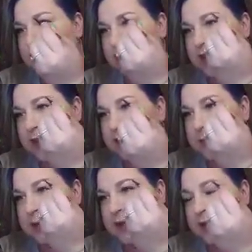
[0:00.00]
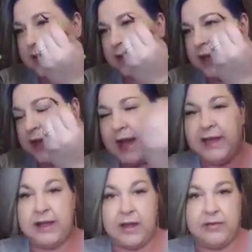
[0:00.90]
She laughed at me. Okay, I
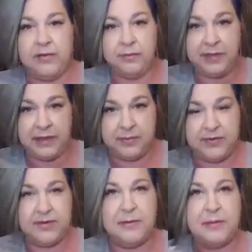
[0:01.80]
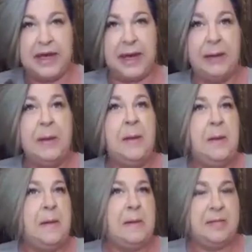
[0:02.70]
love memes. Okay?
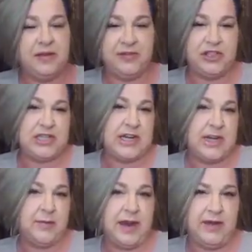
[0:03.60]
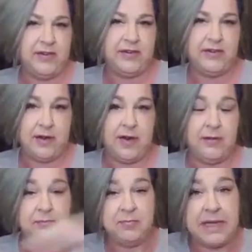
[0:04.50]
But the first time I ever saw
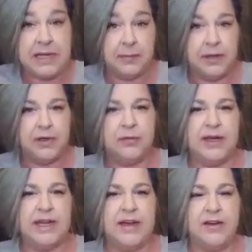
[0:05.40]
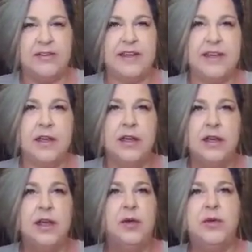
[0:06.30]
meme written out, I was like,
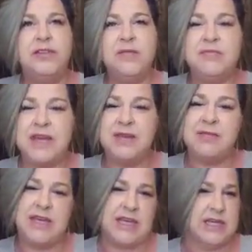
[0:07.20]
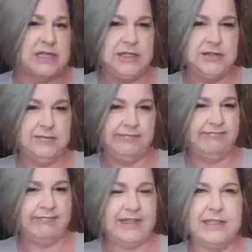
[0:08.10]
what's a meme?
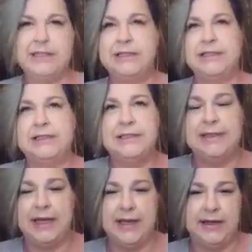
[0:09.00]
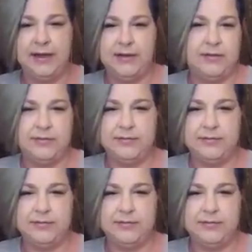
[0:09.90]
Yeah, I know.